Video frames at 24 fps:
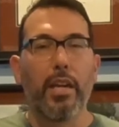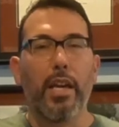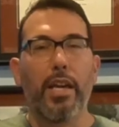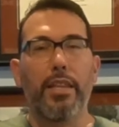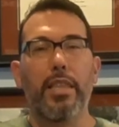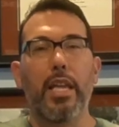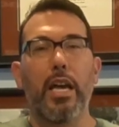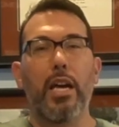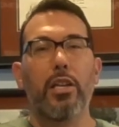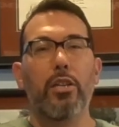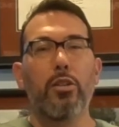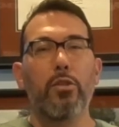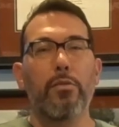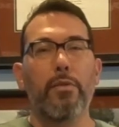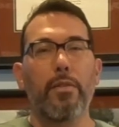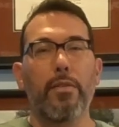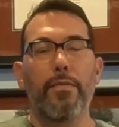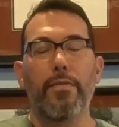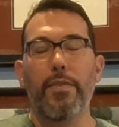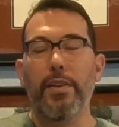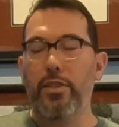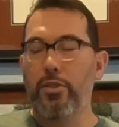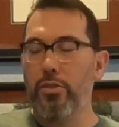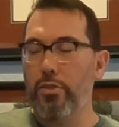And now you've
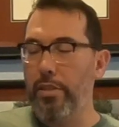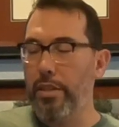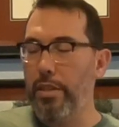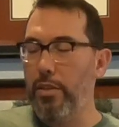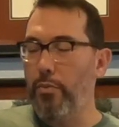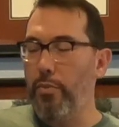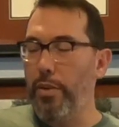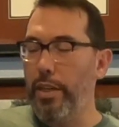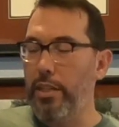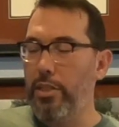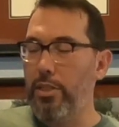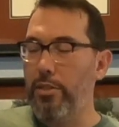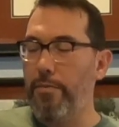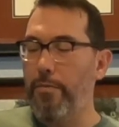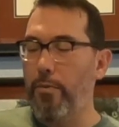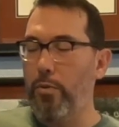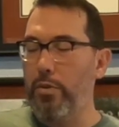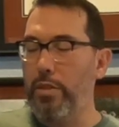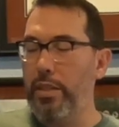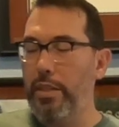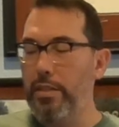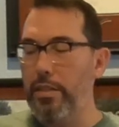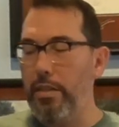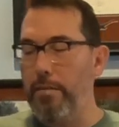officially reached
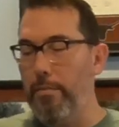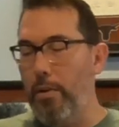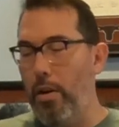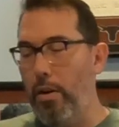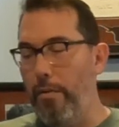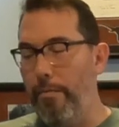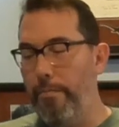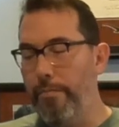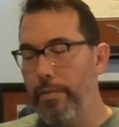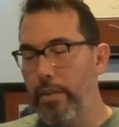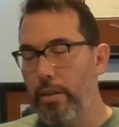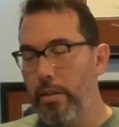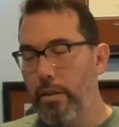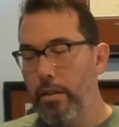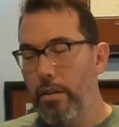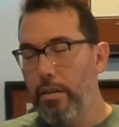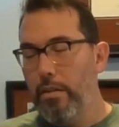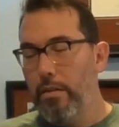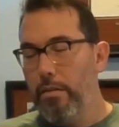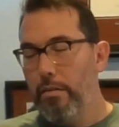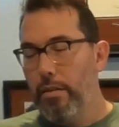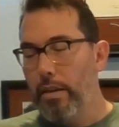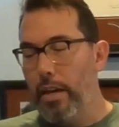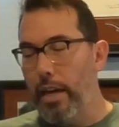fortissimo.
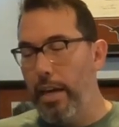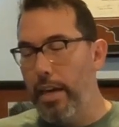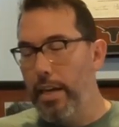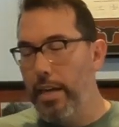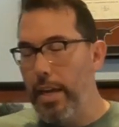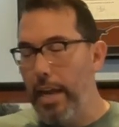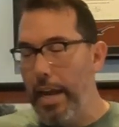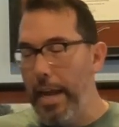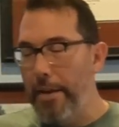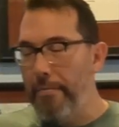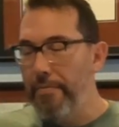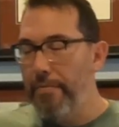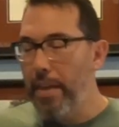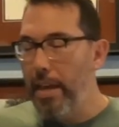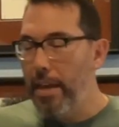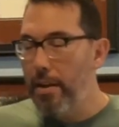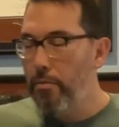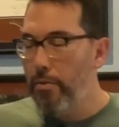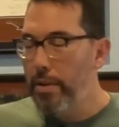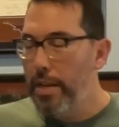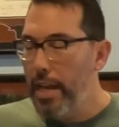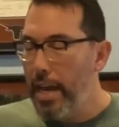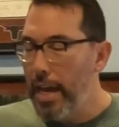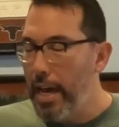Okay, and
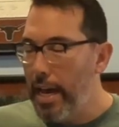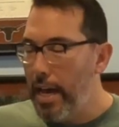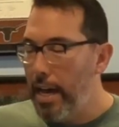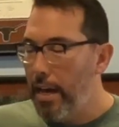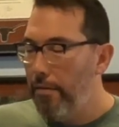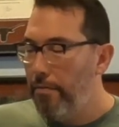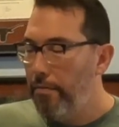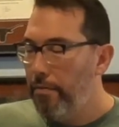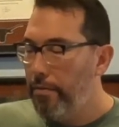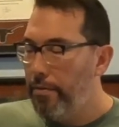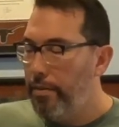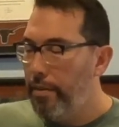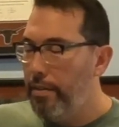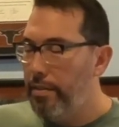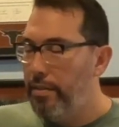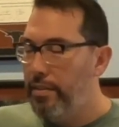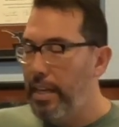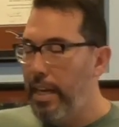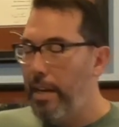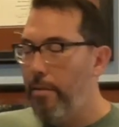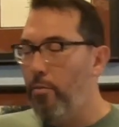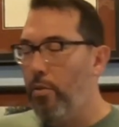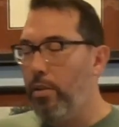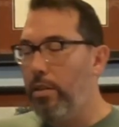then we have the
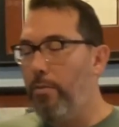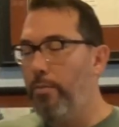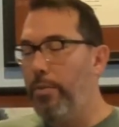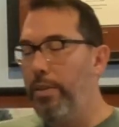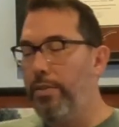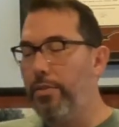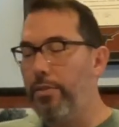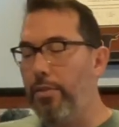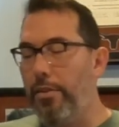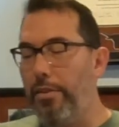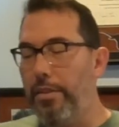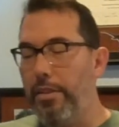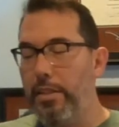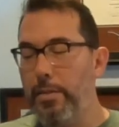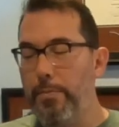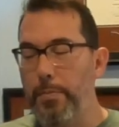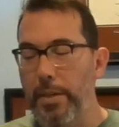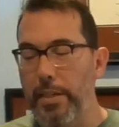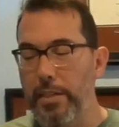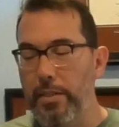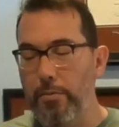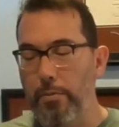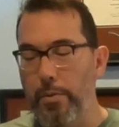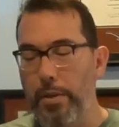same rhythm we started this
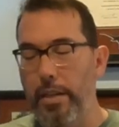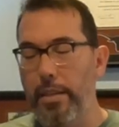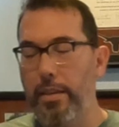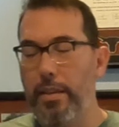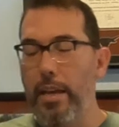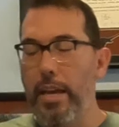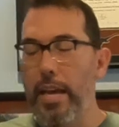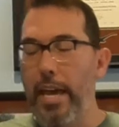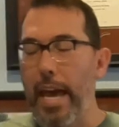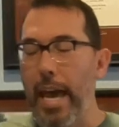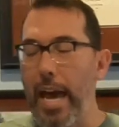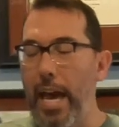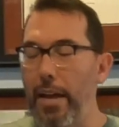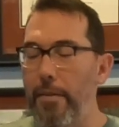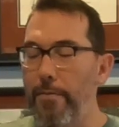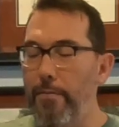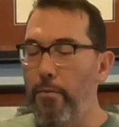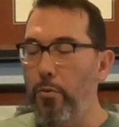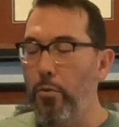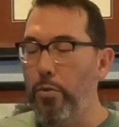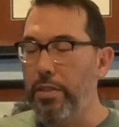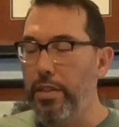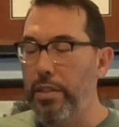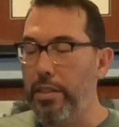piece with
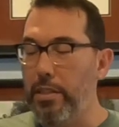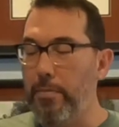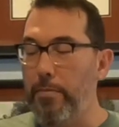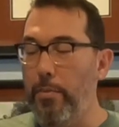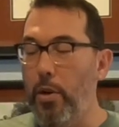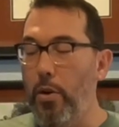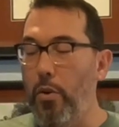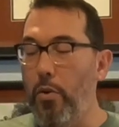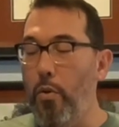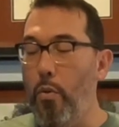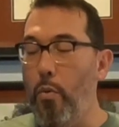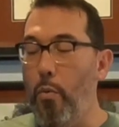at fortissimo.